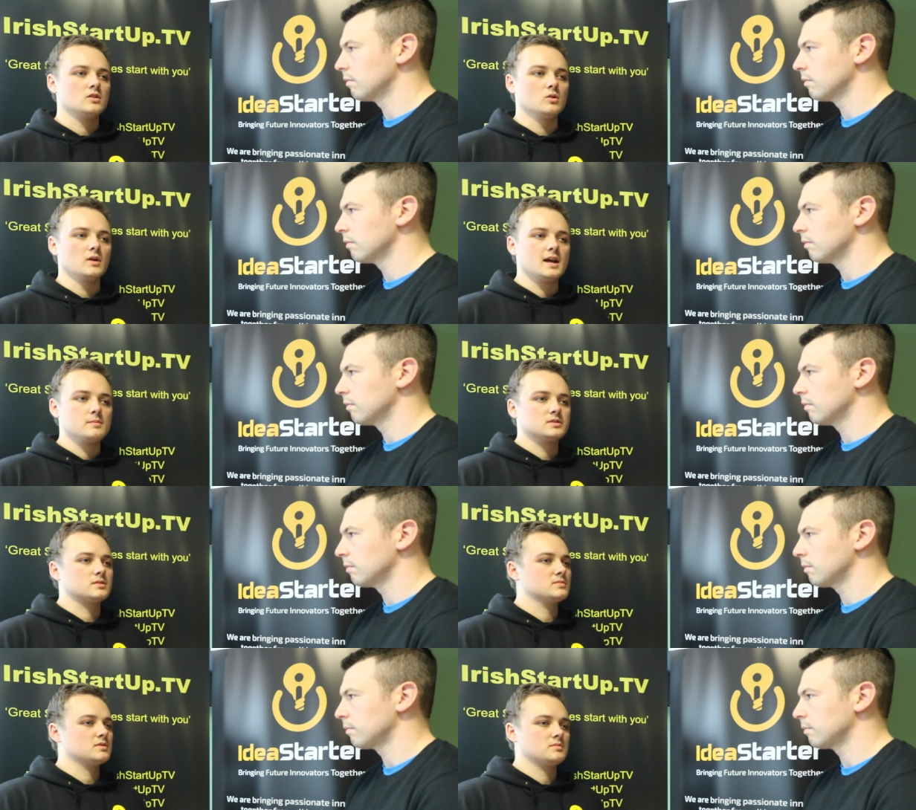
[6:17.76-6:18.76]
Speaker 1: you know, able
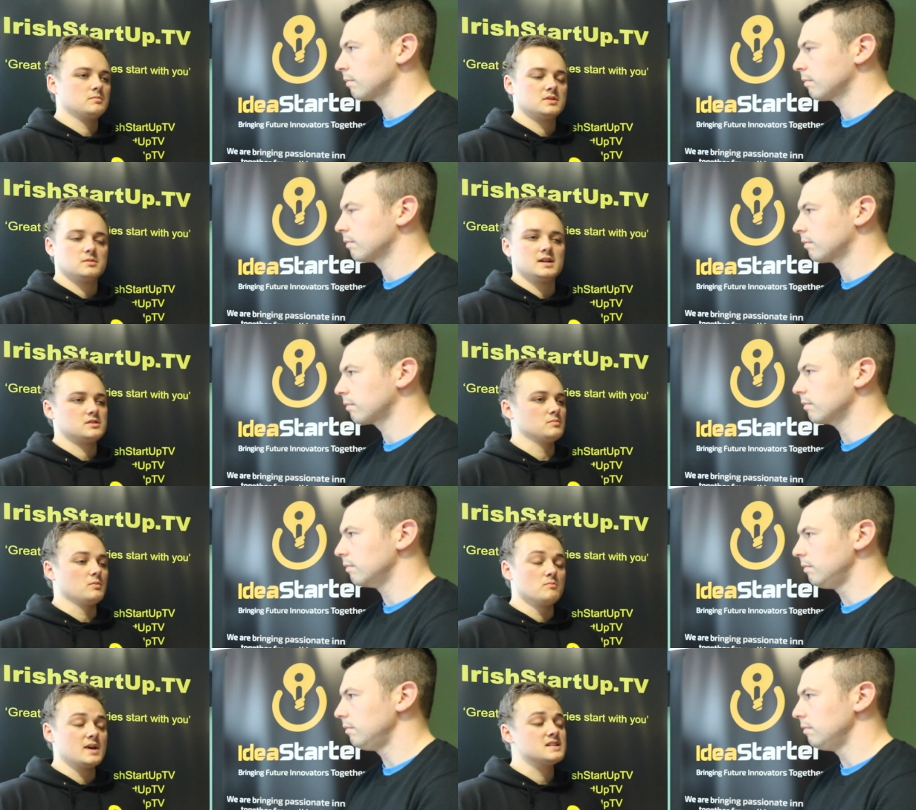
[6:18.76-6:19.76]
to, to, to, make some
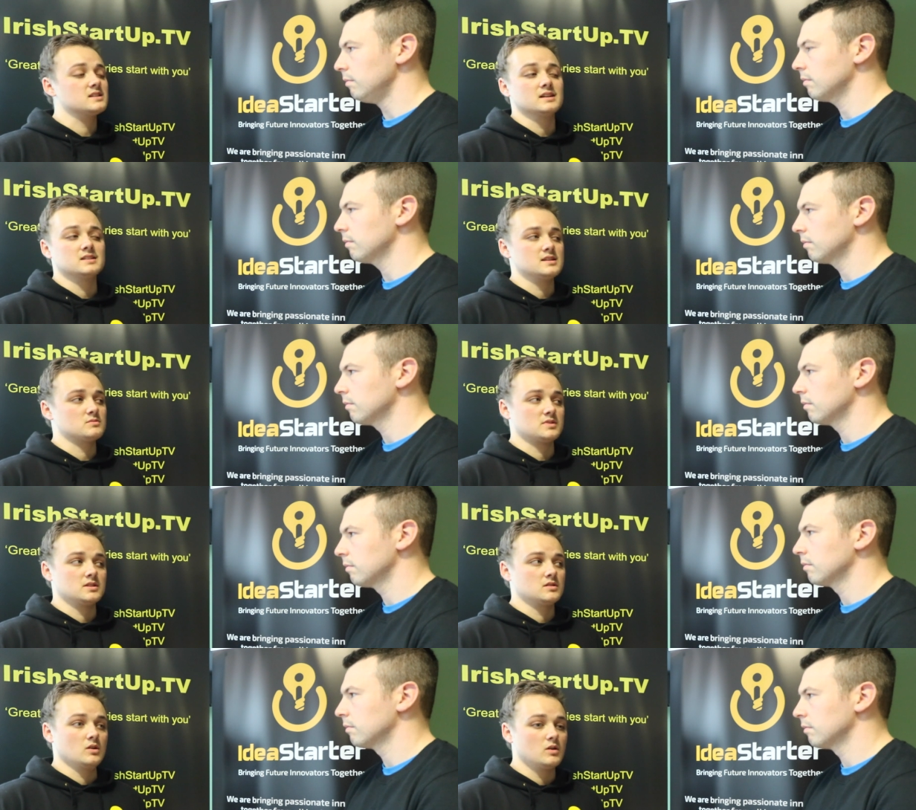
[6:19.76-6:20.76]
amazing ideas
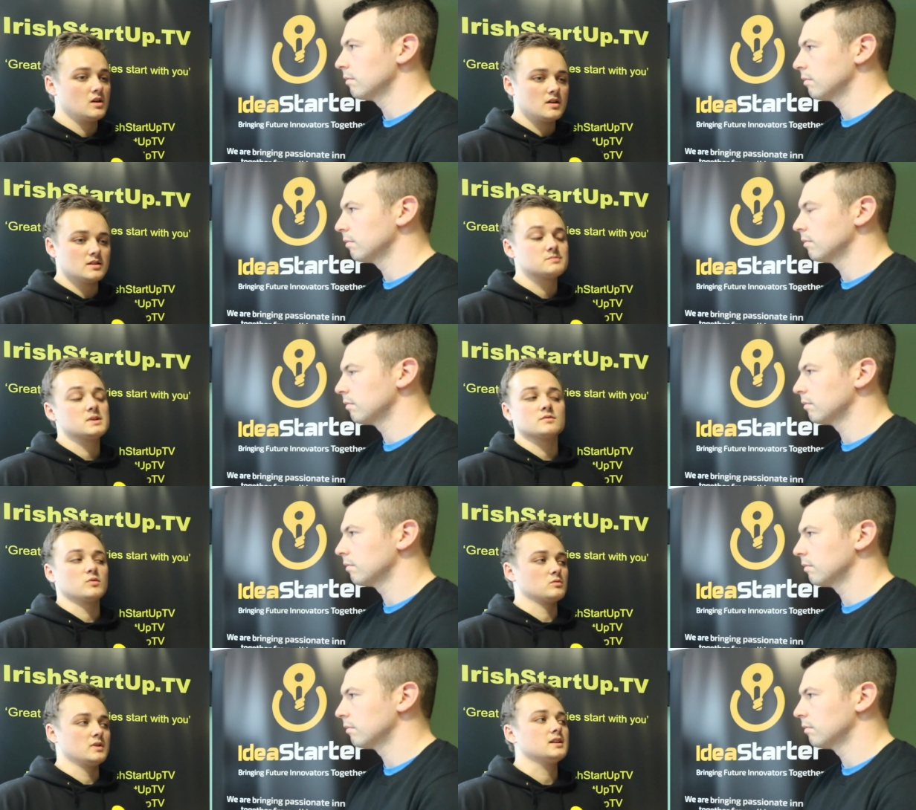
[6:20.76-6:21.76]
within, you know, the space of
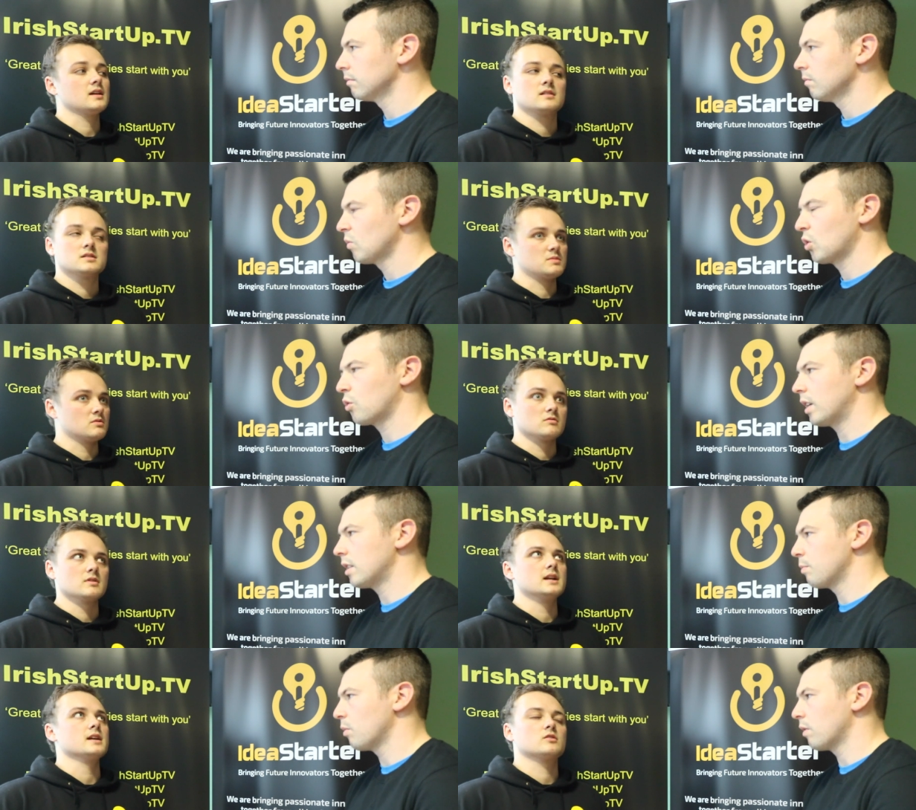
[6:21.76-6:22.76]
one weekend. It's been Great
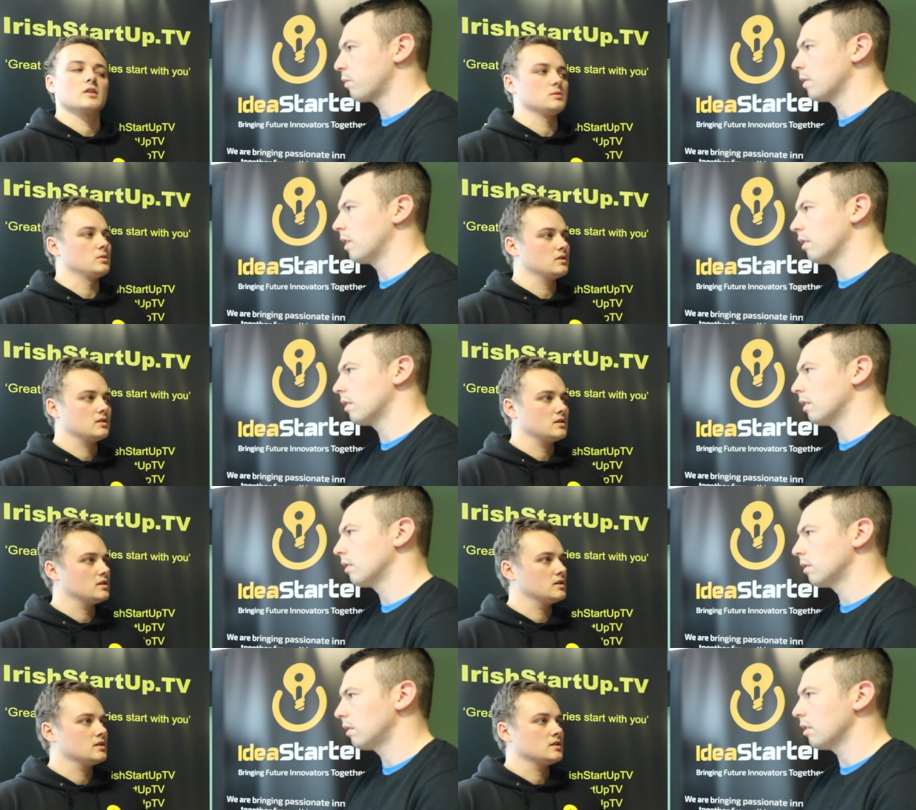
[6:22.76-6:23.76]
really incredible.
Speaker 2: From the
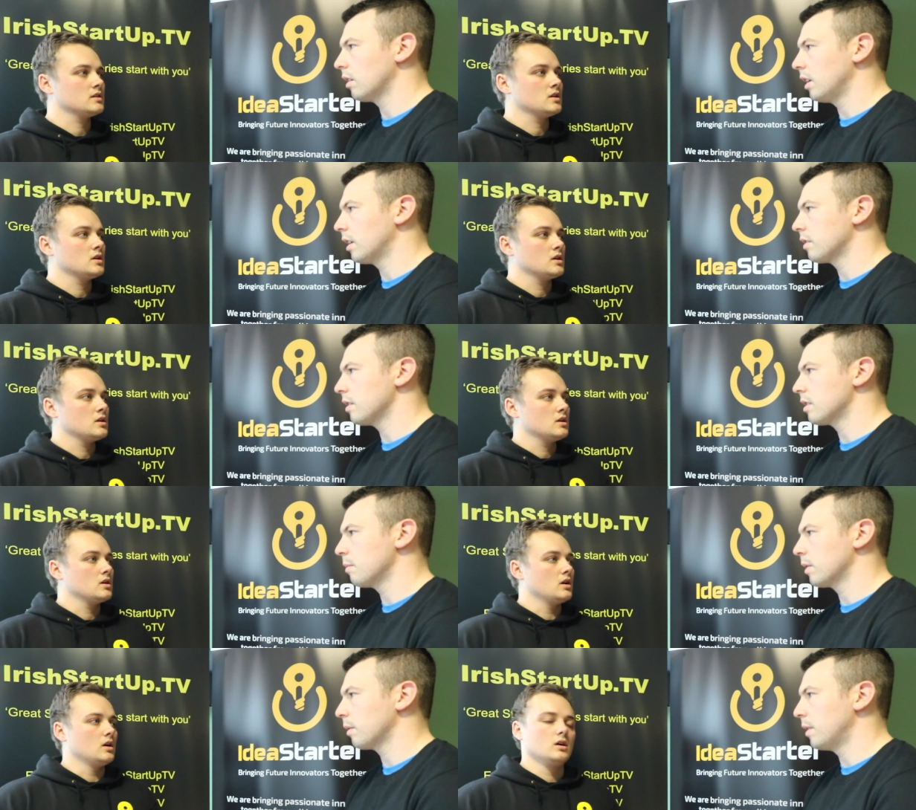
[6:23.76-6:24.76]
local,
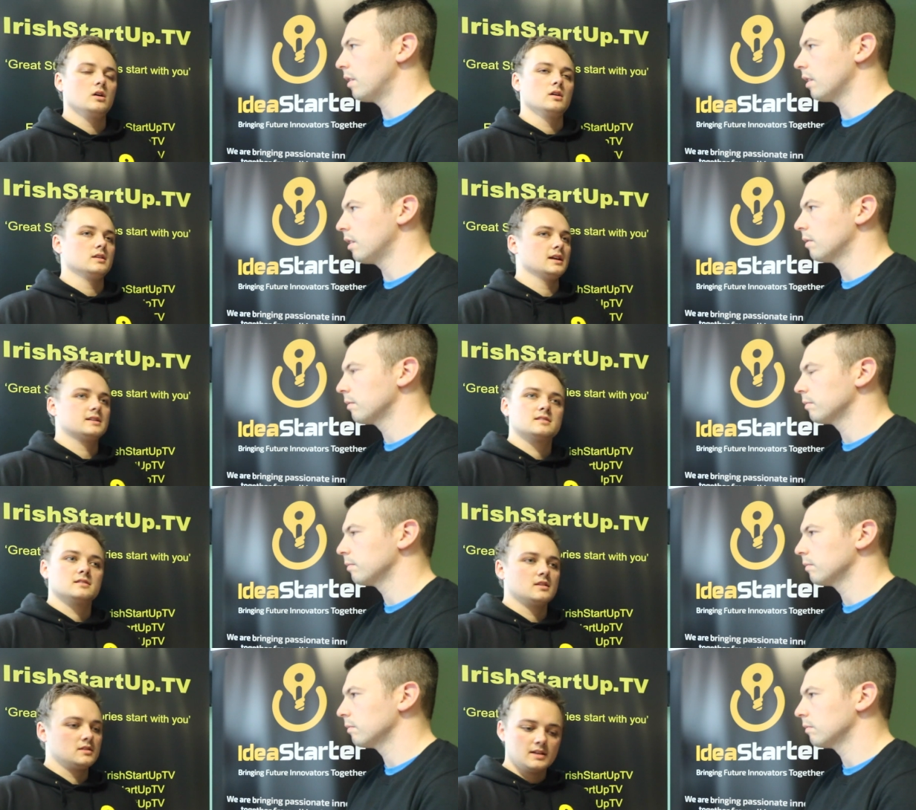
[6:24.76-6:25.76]
ecosystem. Oh,
Speaker 1: like
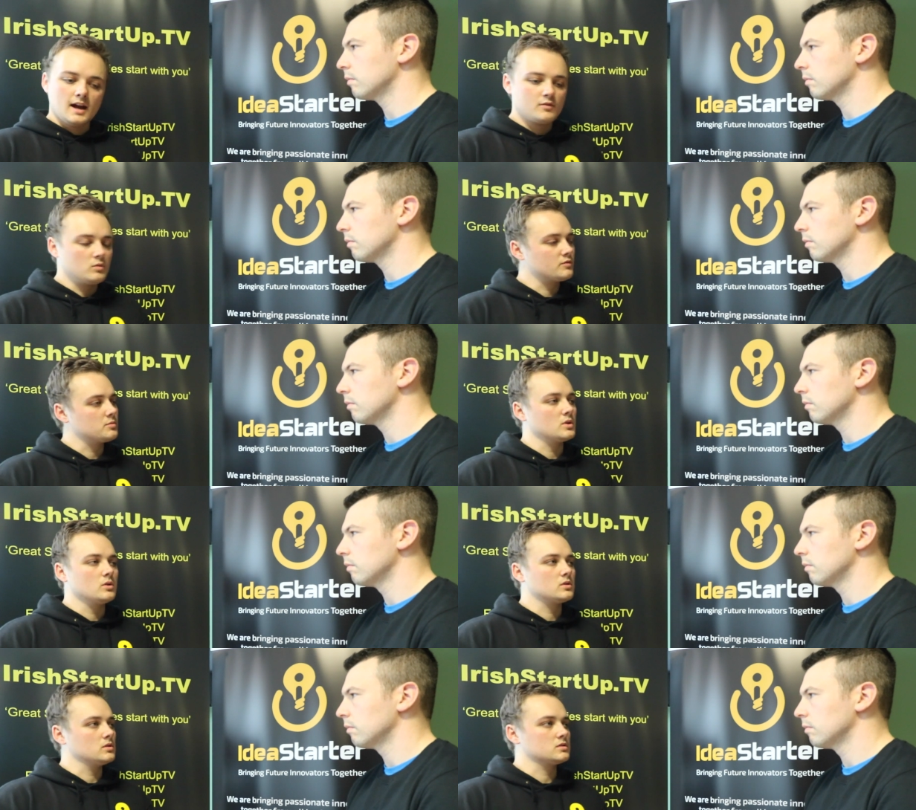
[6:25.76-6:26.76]
the, everyone from the
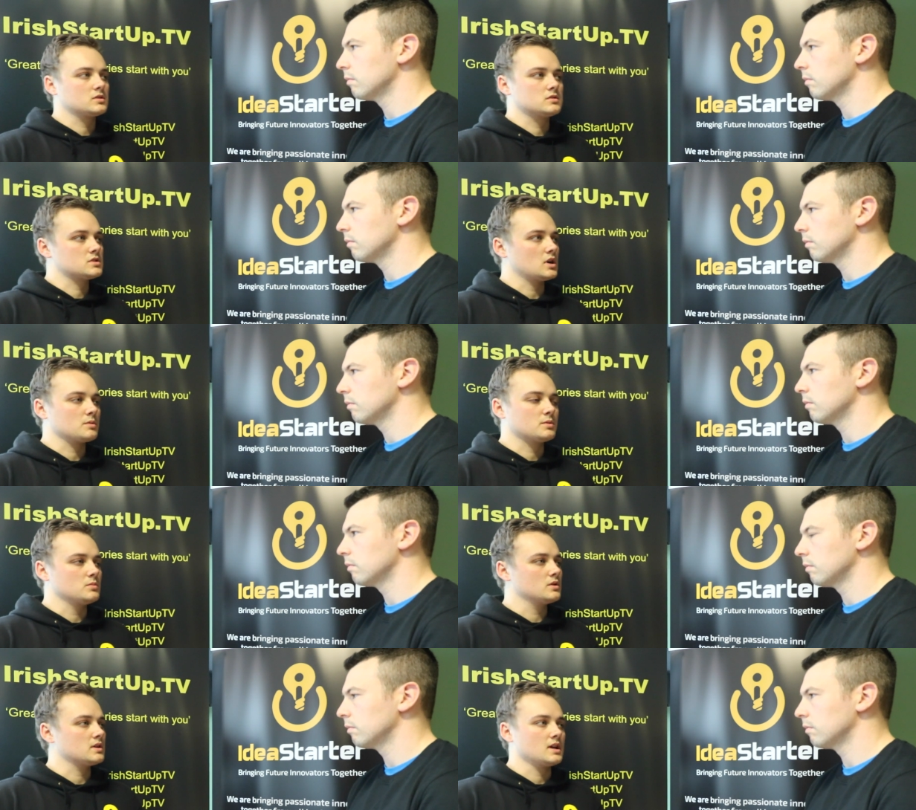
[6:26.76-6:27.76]
local startup
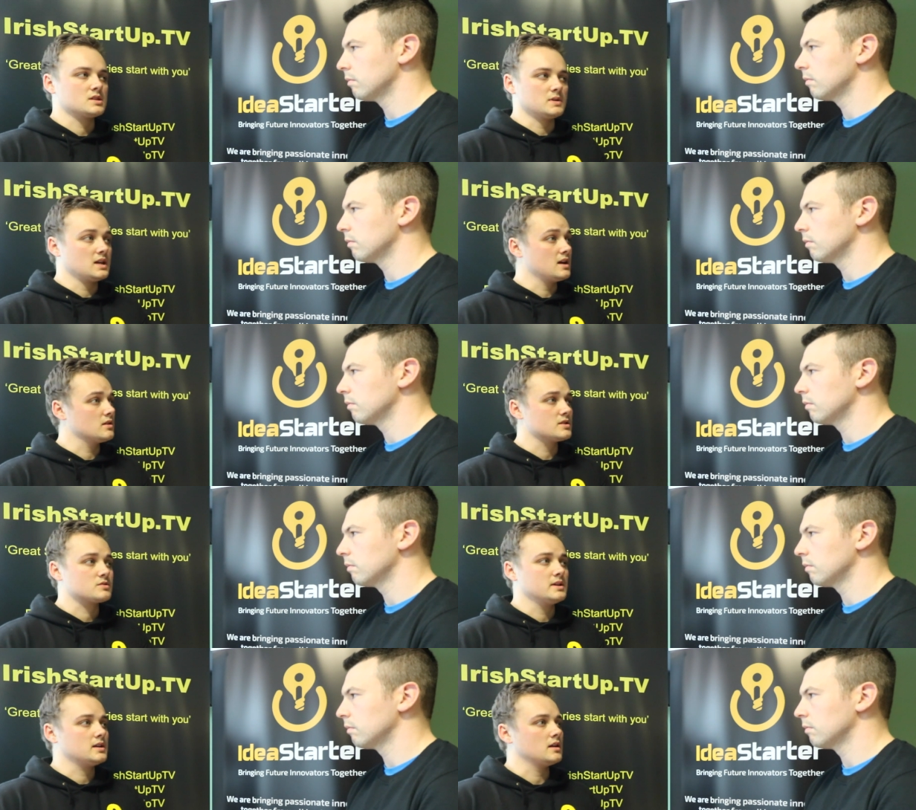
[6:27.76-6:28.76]
community has been here this
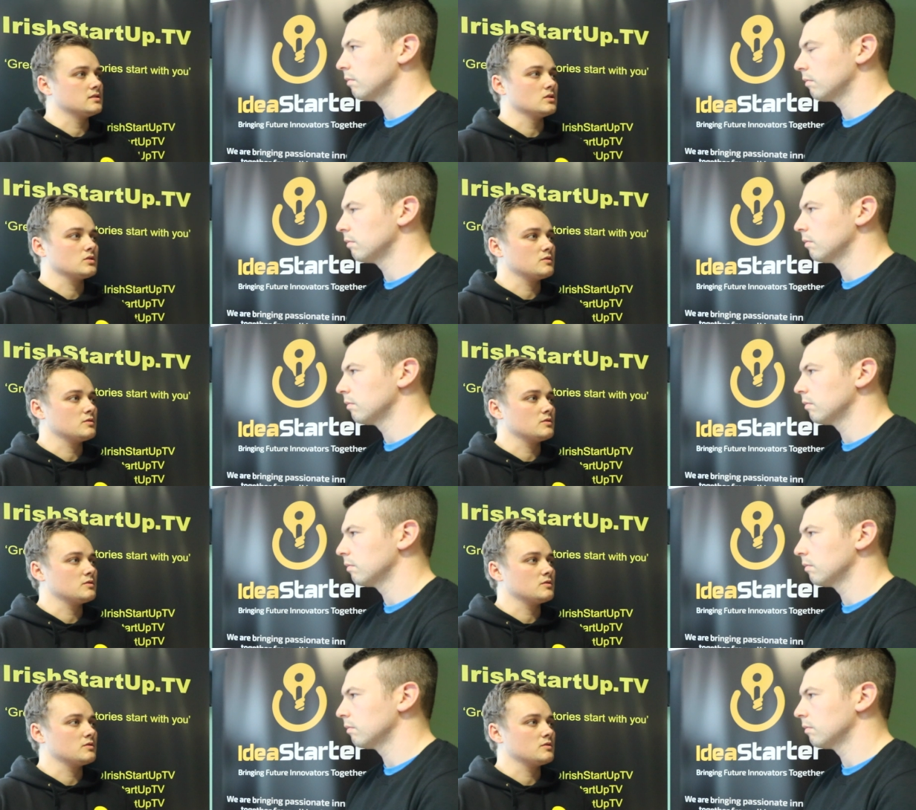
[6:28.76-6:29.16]
weekend. You know,